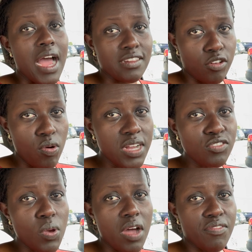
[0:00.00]
As long
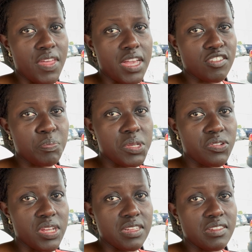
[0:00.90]
as you have the
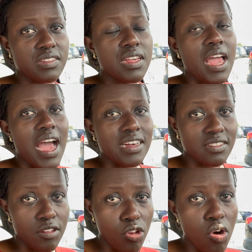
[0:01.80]
experience.
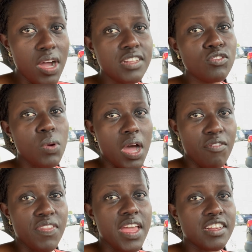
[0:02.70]
As long as you
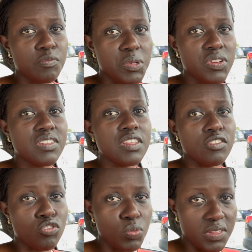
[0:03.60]
have the experience
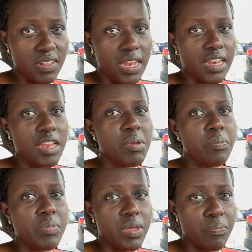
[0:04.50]
in Switzerland, let me
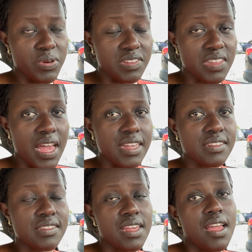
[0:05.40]
be
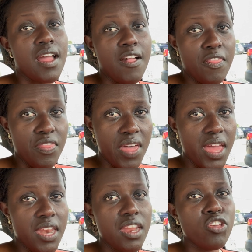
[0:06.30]
precise,
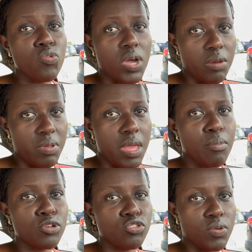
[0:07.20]
then you can be
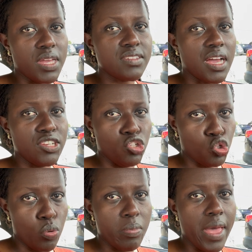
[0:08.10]
able to get a
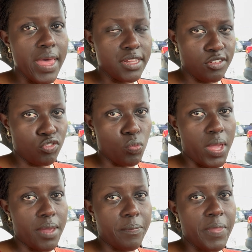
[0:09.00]
job
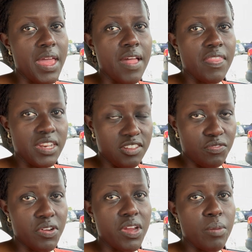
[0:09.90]
elsewhere. That is
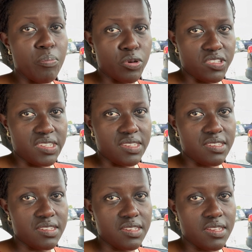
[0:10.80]
very important.